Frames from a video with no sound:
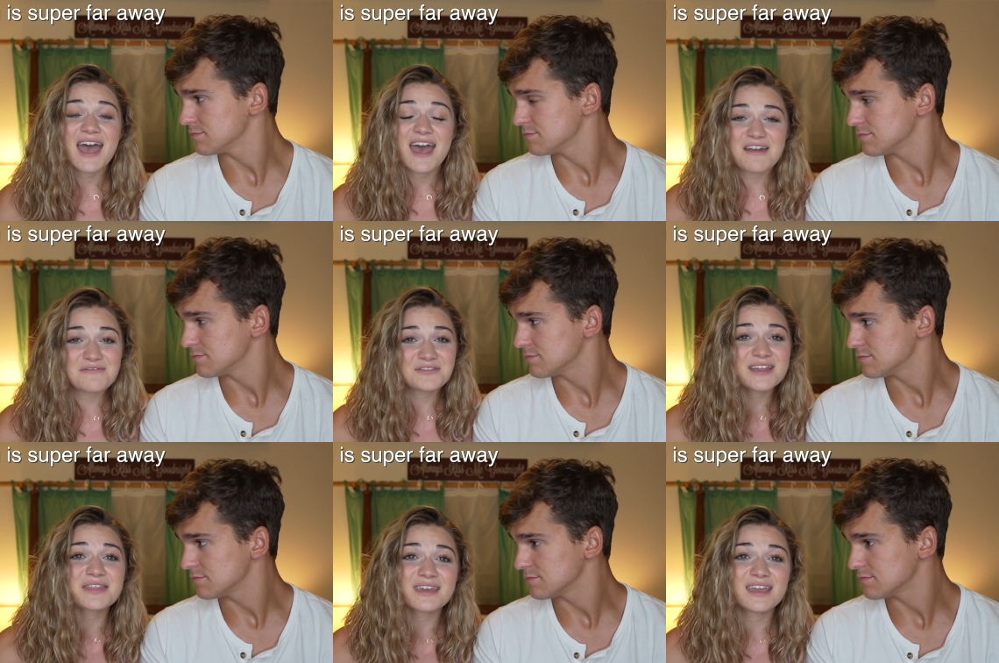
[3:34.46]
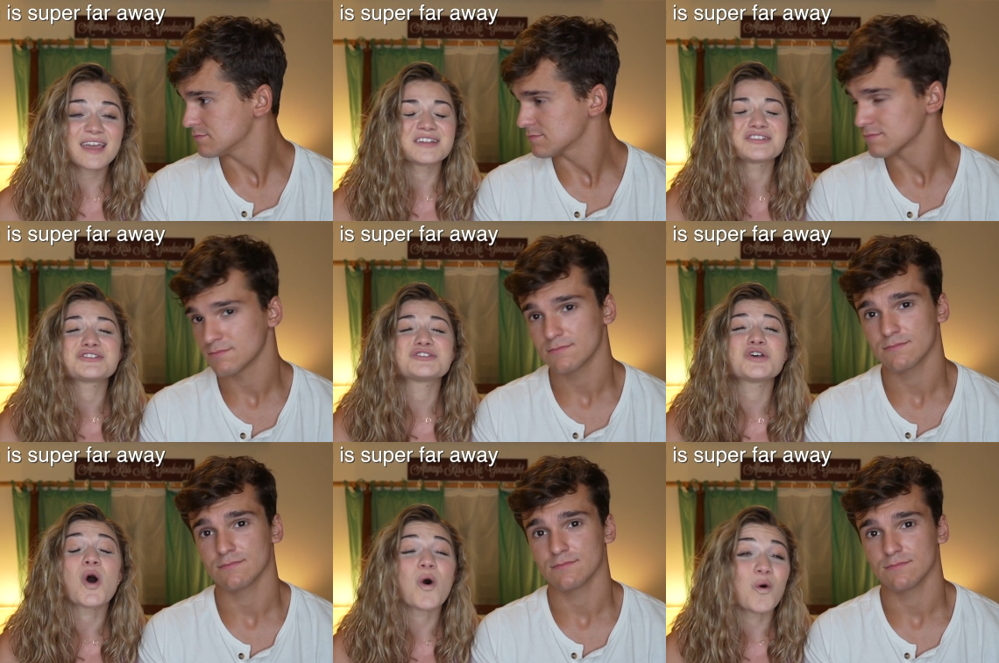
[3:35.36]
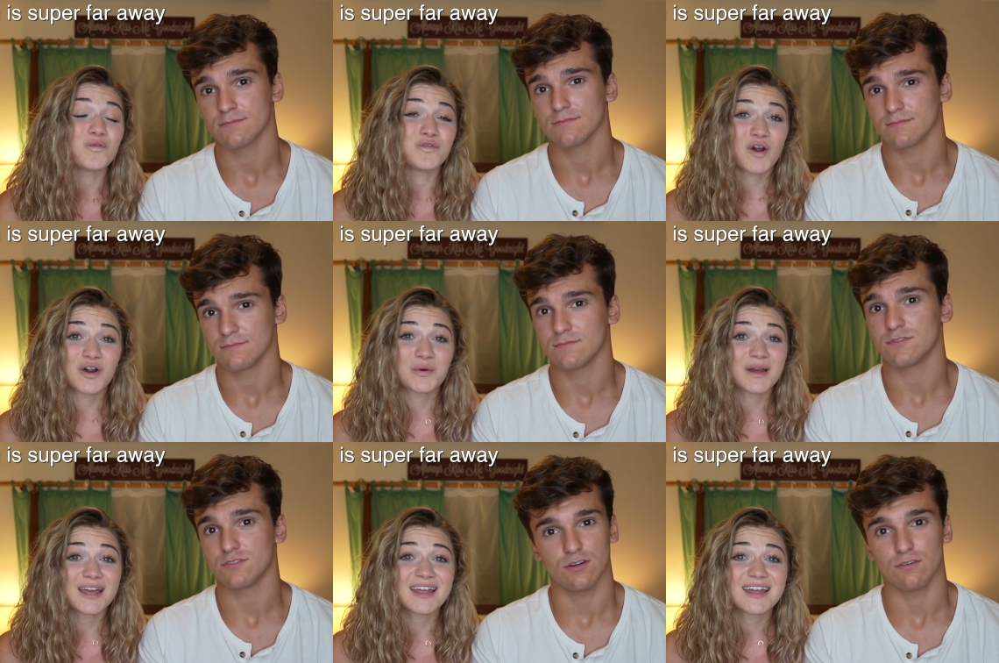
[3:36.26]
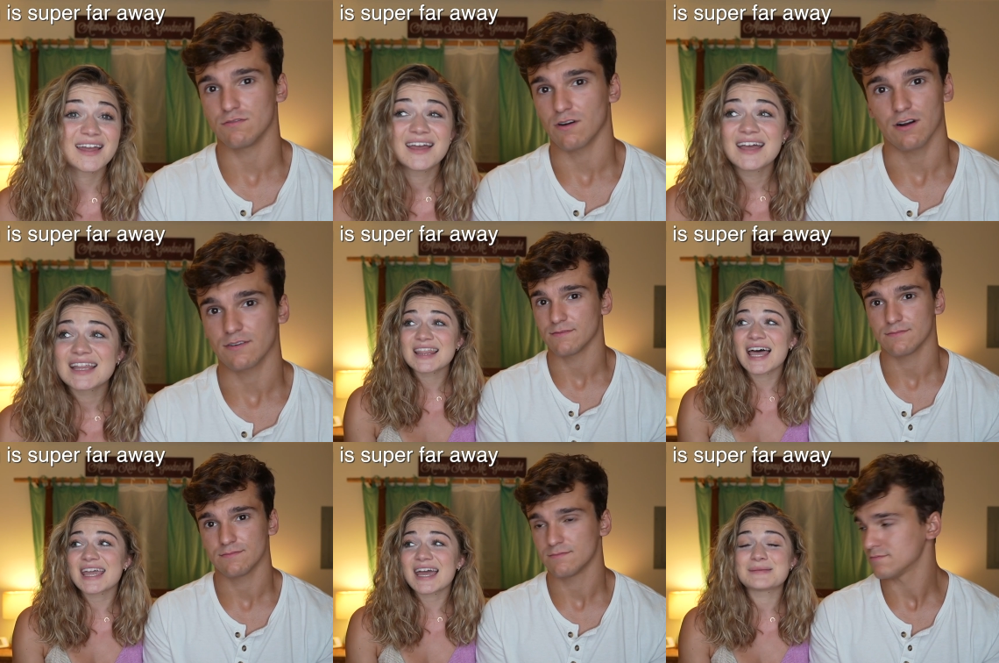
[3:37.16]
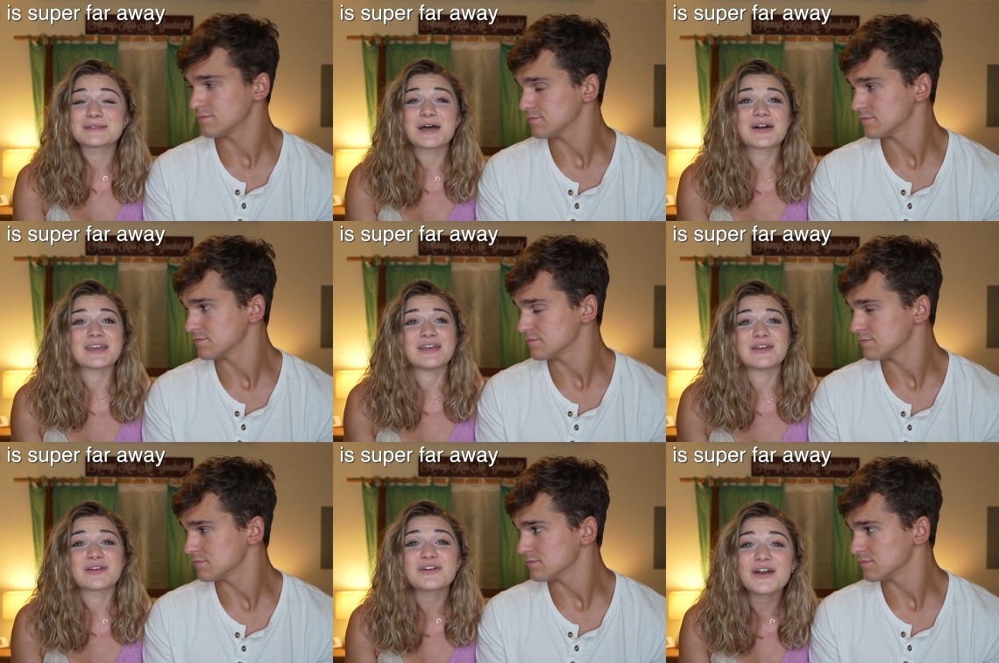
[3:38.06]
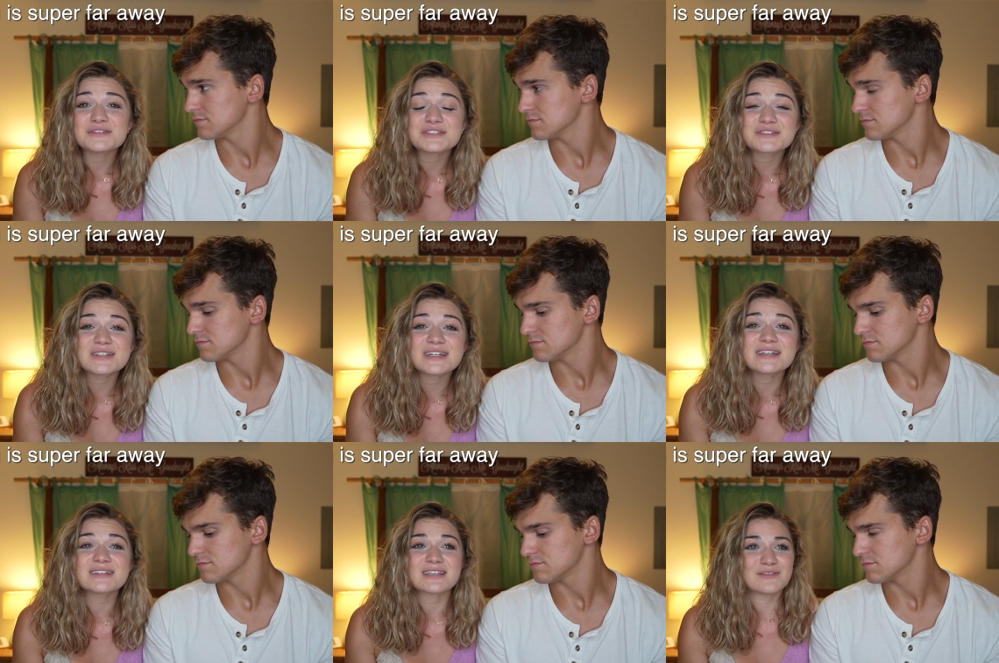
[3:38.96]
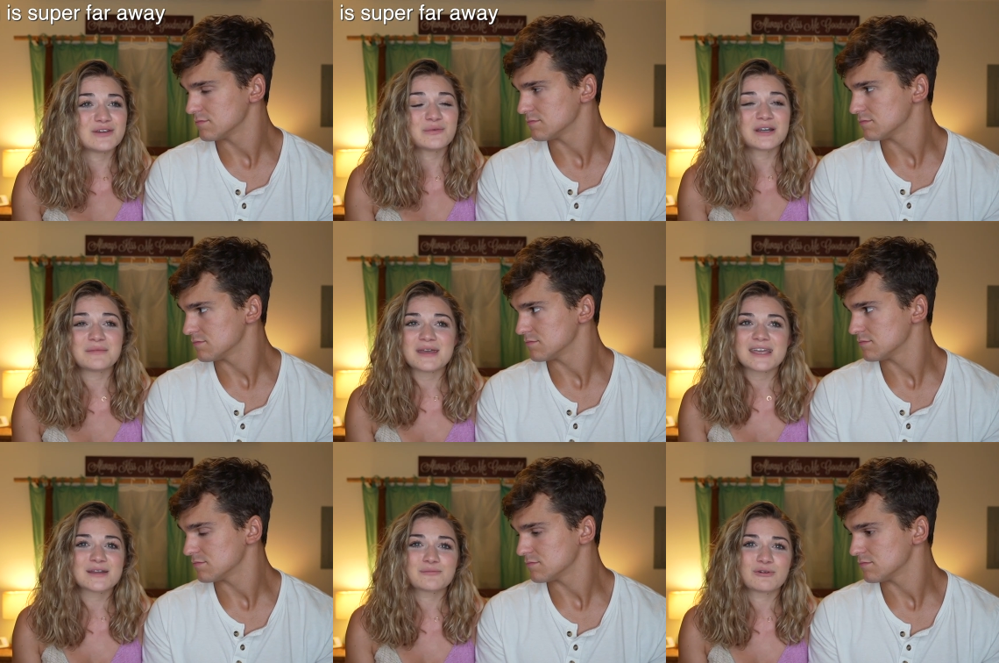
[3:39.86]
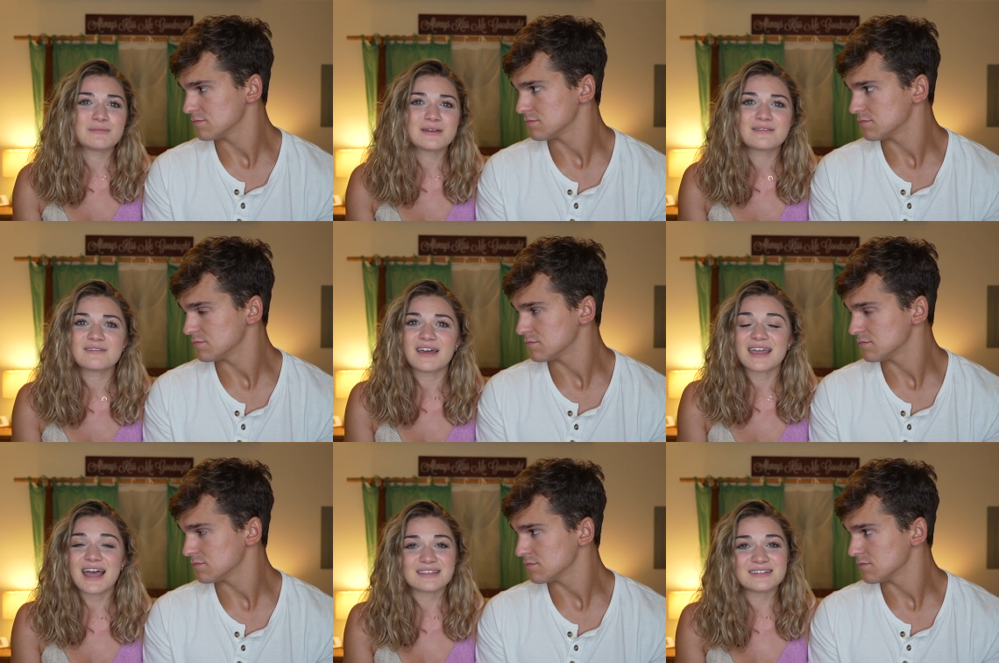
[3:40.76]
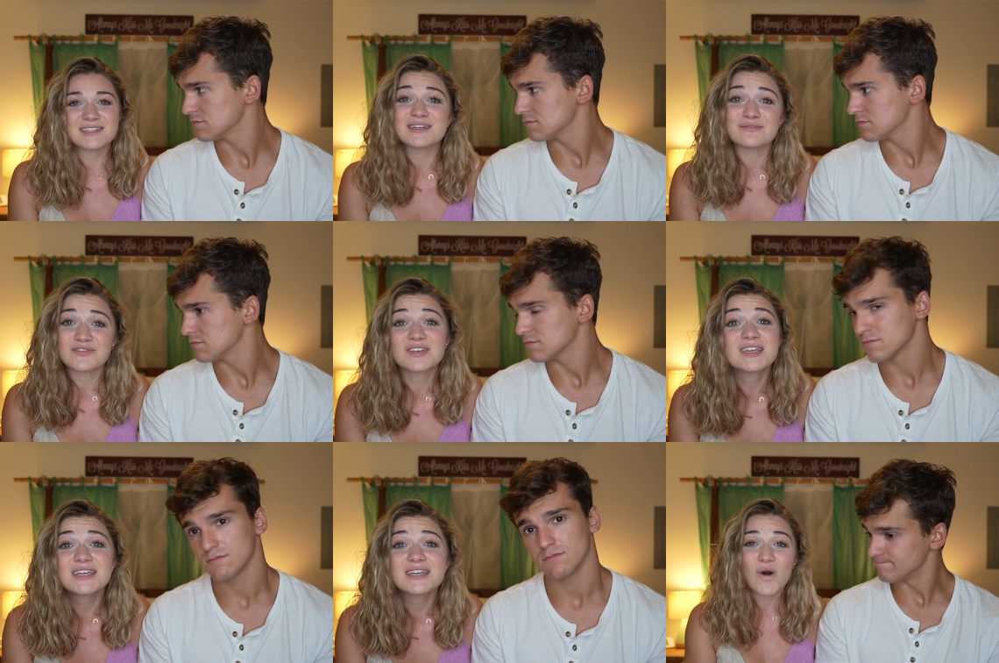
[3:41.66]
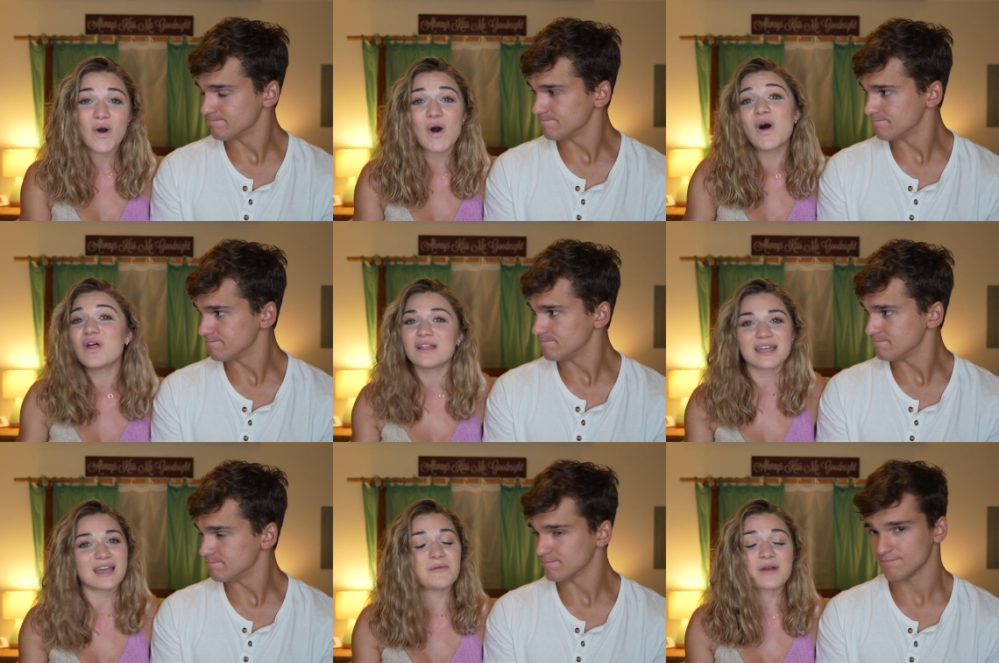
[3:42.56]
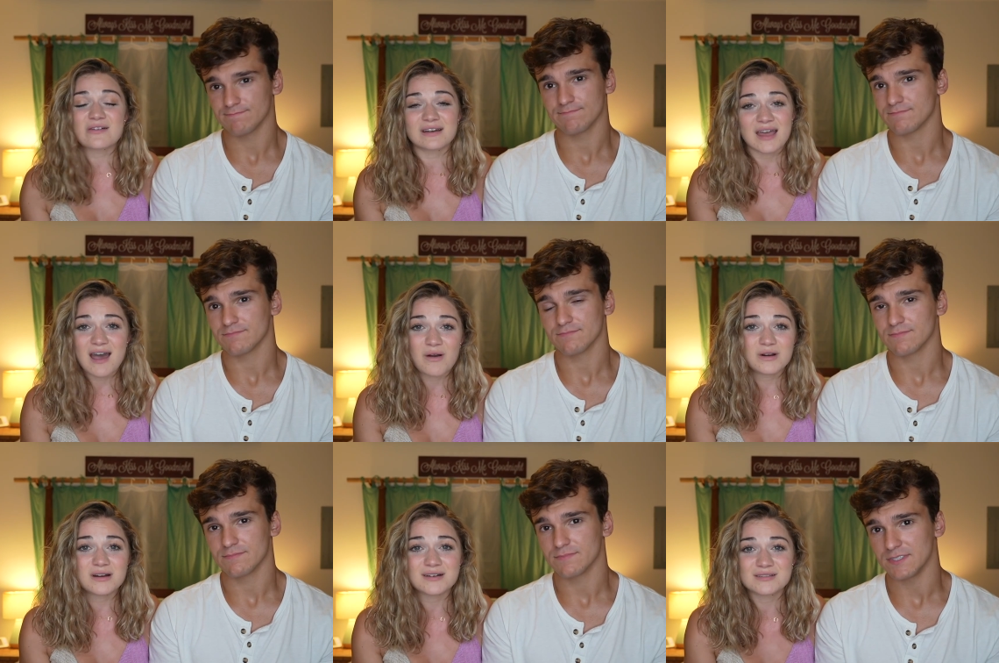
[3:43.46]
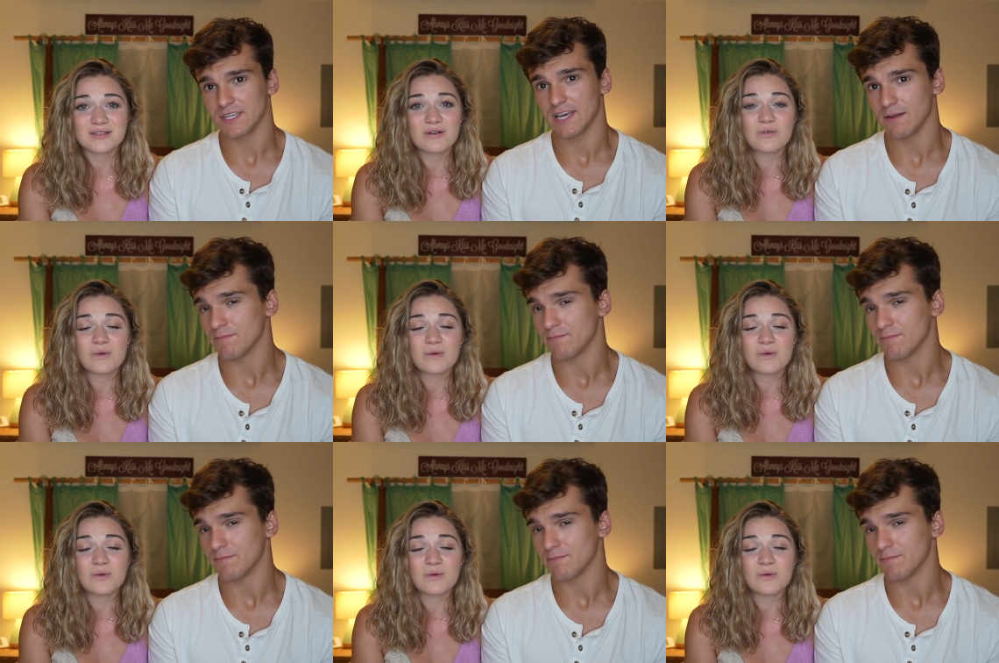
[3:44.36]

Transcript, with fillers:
Speaker 1: everything is so far away. So far. Like I'm talking groceries. If you want to make an appointment, like at the DMV, all like around an hour or so yeah.